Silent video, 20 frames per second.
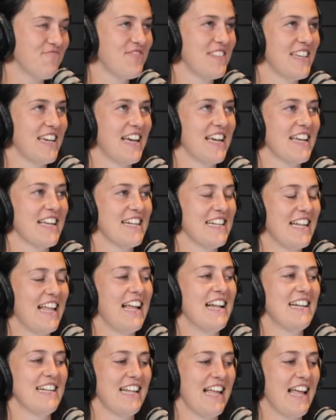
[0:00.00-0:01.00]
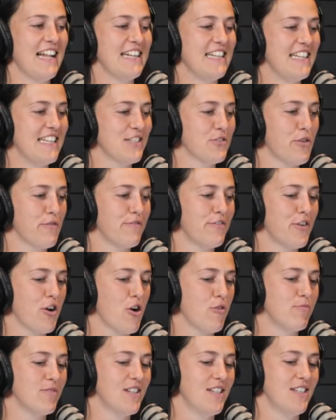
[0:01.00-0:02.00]
Llanelli is where I'm
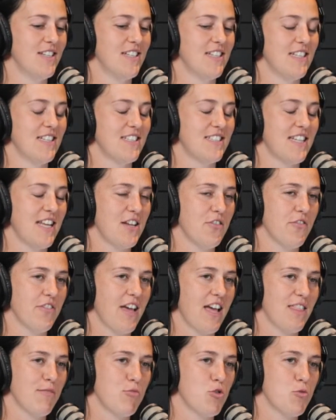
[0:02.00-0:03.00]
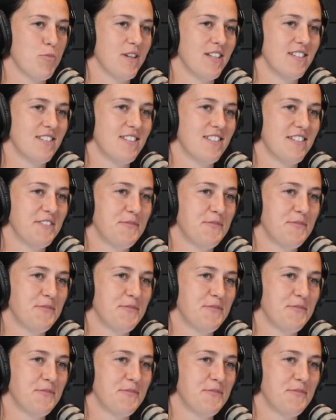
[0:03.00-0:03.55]
from. Staying down there at the moment.